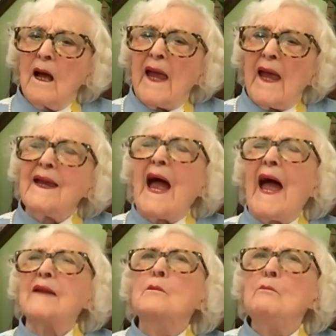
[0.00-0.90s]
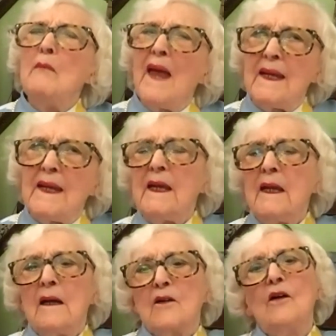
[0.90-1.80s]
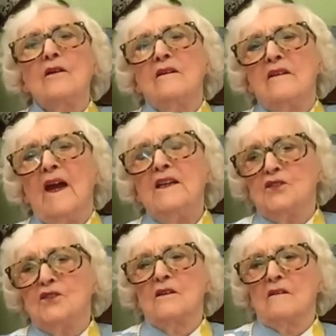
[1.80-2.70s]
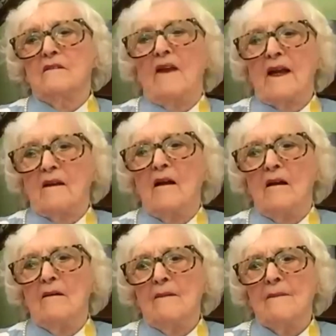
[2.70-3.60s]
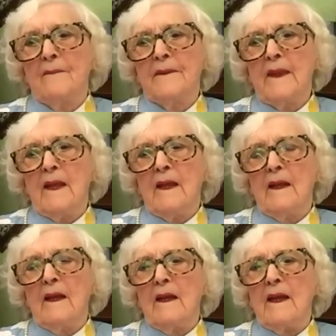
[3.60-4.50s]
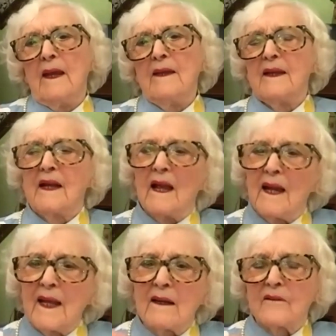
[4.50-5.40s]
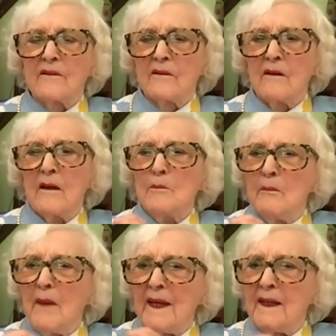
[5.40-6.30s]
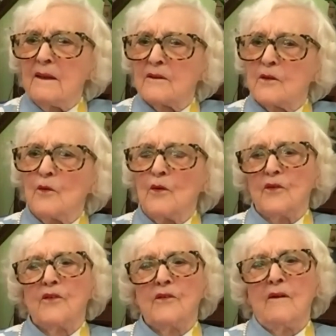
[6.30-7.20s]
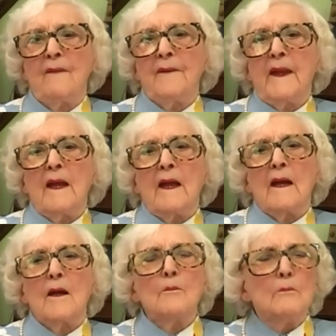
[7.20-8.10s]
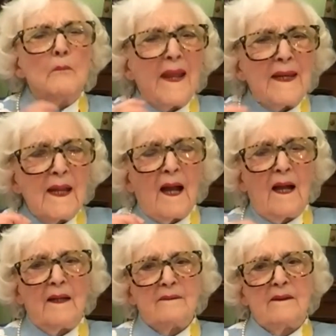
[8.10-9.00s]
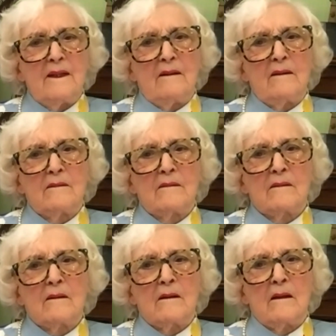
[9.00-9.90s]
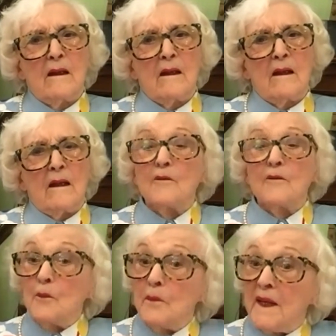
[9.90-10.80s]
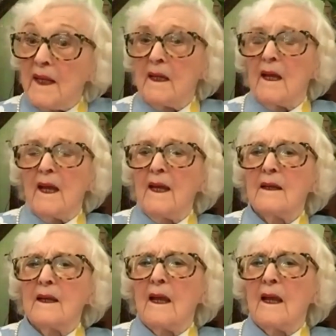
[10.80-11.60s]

it had many connotations, that colour. It clicks many thoughts, many ideas. For me, it